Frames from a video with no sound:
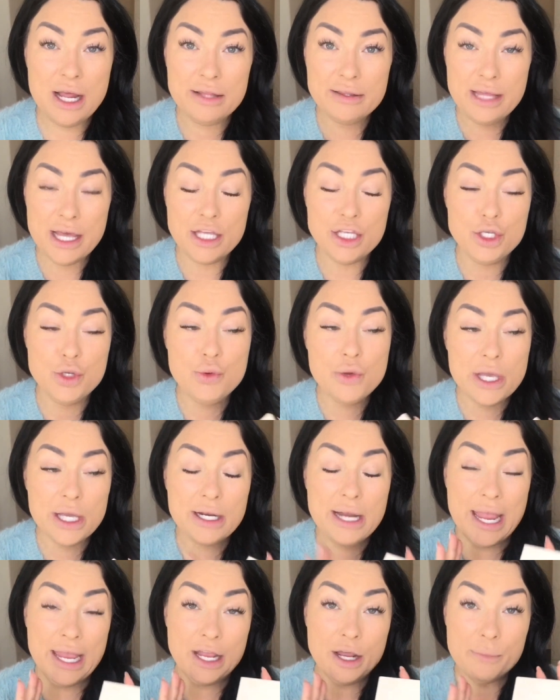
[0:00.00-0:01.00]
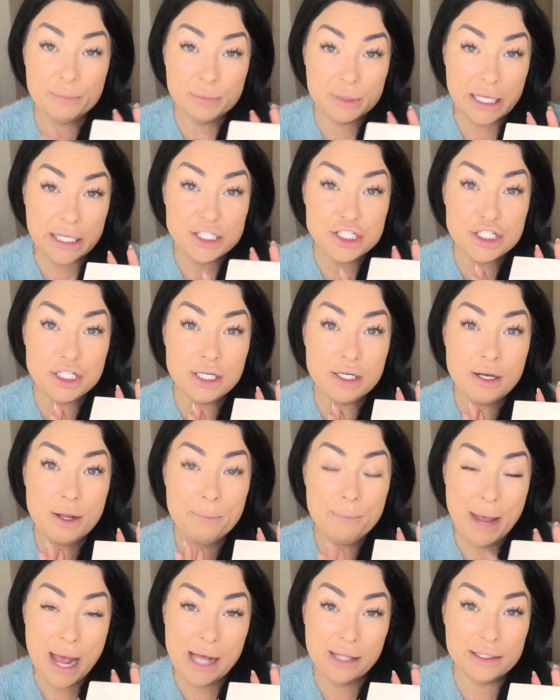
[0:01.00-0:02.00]
that you get a complexion
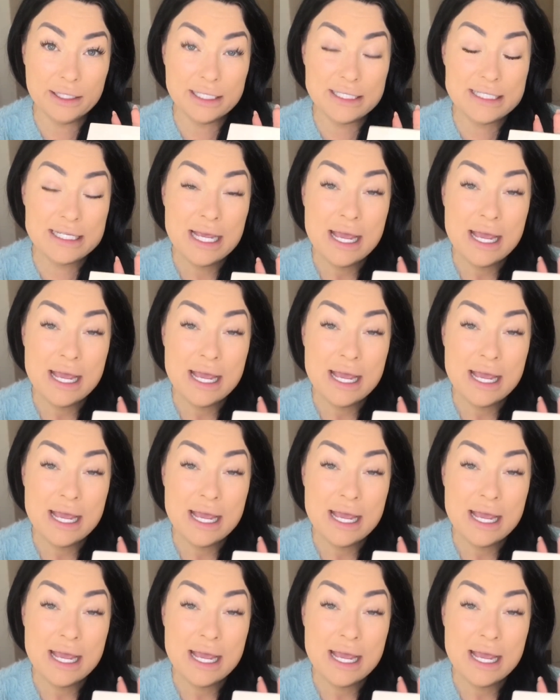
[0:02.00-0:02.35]
palette